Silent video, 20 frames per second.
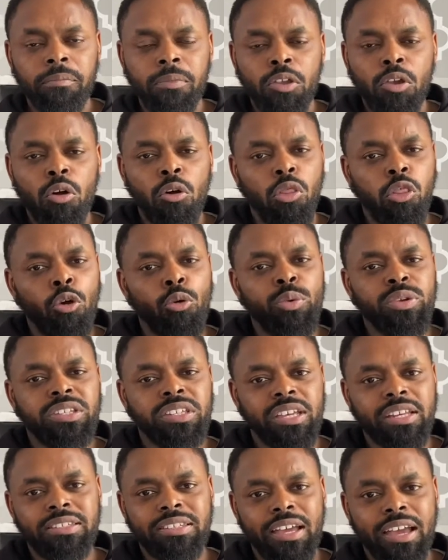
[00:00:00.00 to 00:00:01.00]
although he was
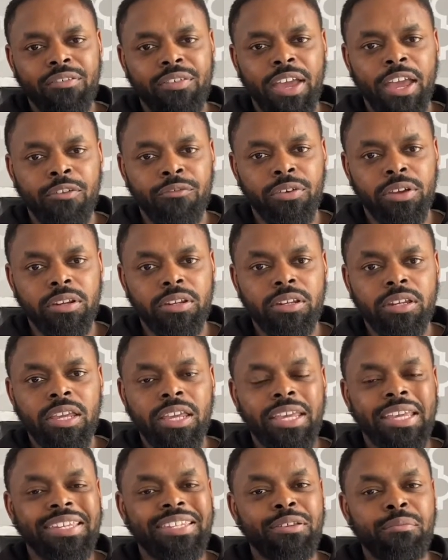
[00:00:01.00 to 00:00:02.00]
kicked out of heaven,
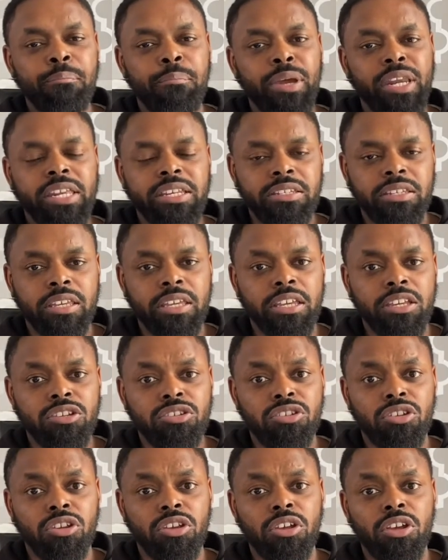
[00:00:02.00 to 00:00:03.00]
his ability
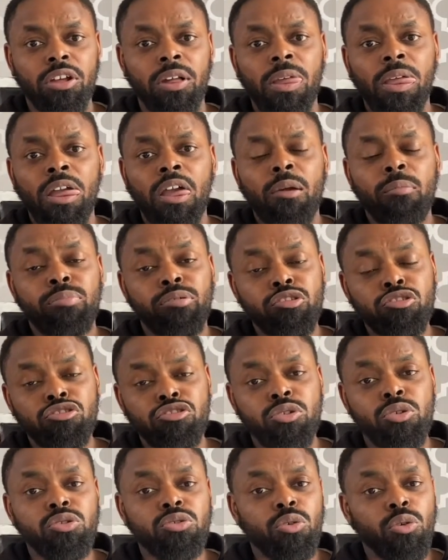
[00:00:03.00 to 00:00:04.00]
to
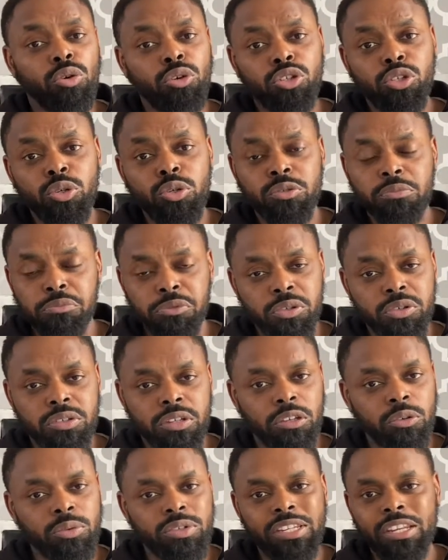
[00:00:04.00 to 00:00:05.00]
produce or use
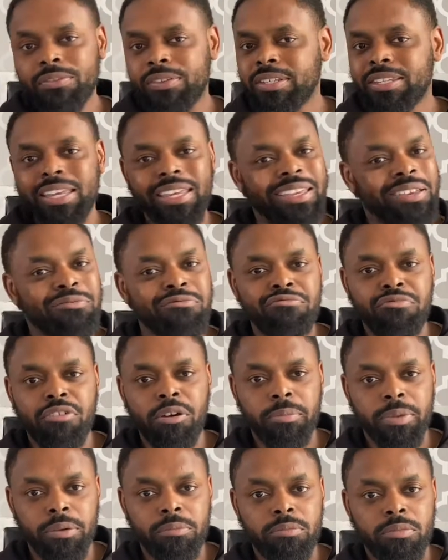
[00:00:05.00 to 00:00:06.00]
music was never taken from
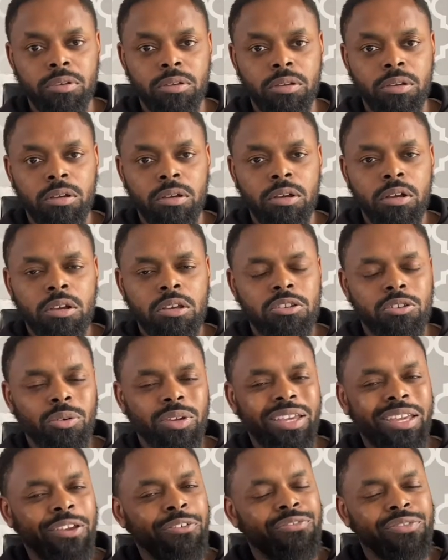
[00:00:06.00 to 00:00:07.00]
him. So
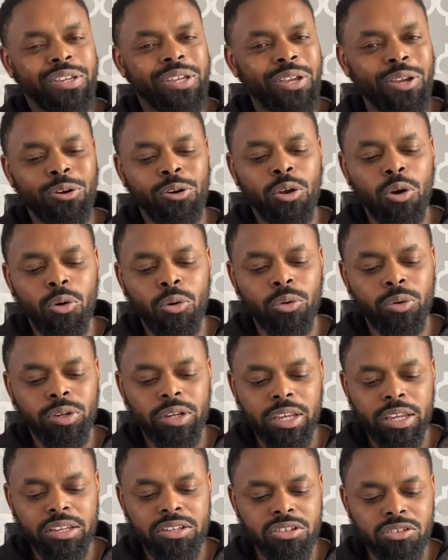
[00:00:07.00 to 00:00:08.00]
gifting alone
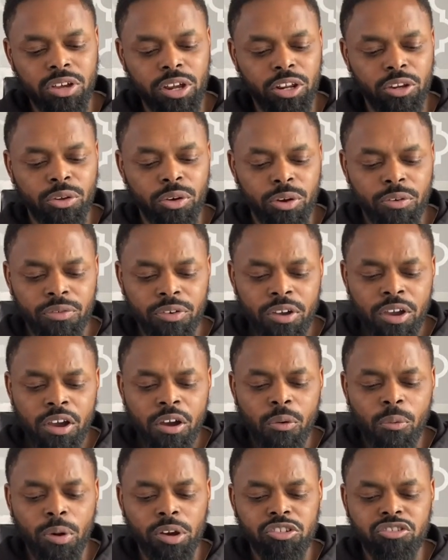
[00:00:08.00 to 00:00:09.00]
is not enough.
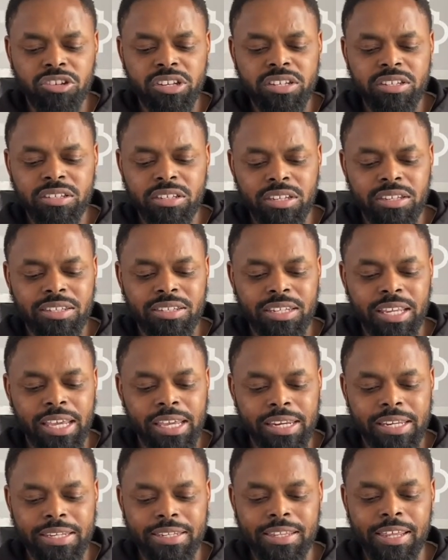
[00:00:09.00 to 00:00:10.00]
What Jesus is saying
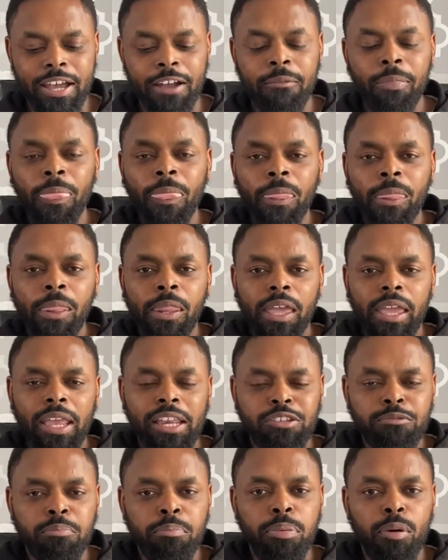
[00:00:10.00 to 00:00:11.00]
is that it's
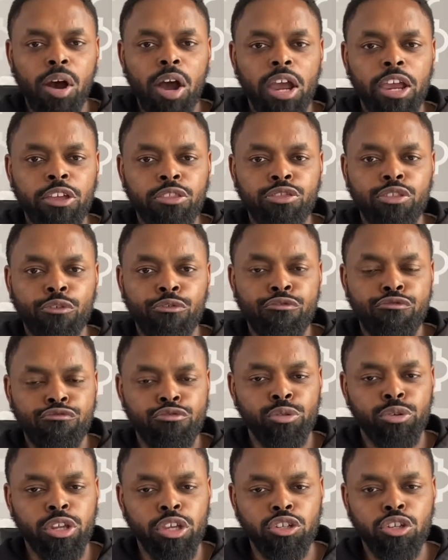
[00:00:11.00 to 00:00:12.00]
by the
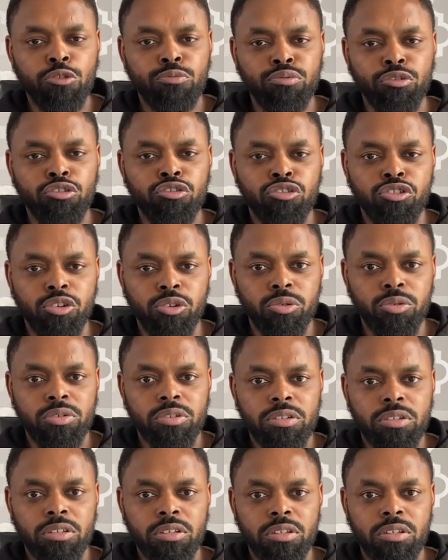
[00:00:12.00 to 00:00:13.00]
fruit that you
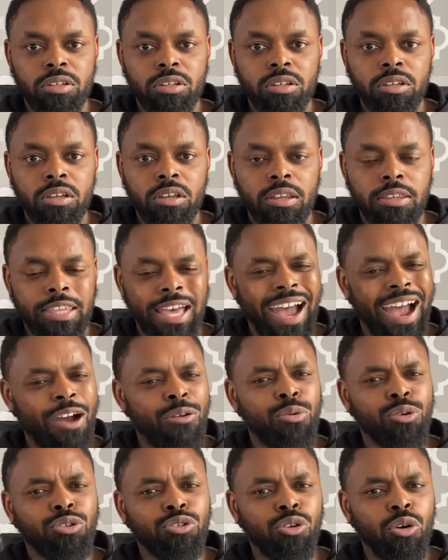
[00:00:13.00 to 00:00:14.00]
produce that I
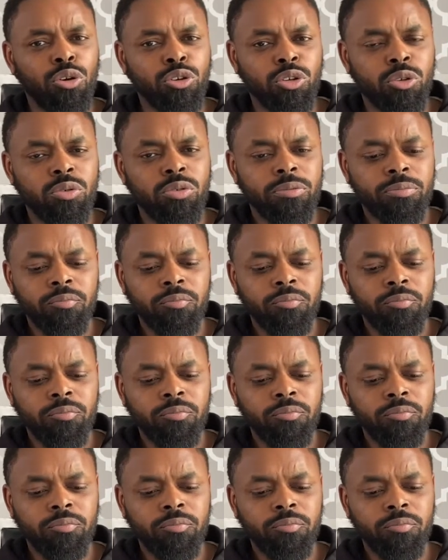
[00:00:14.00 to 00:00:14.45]
will know you.